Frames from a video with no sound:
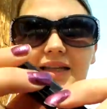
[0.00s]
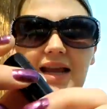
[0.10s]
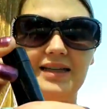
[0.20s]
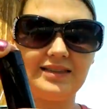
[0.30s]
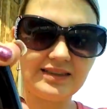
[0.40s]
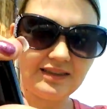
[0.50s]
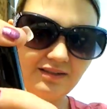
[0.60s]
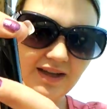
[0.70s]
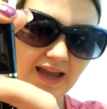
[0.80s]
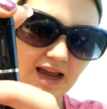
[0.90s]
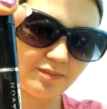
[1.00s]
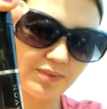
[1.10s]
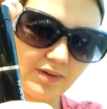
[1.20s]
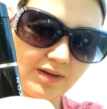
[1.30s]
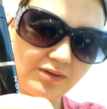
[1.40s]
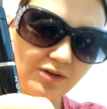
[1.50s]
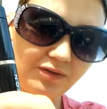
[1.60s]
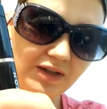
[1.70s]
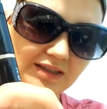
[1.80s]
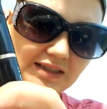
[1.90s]
has this little cap. I don't know
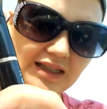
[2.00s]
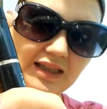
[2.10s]
if you can see the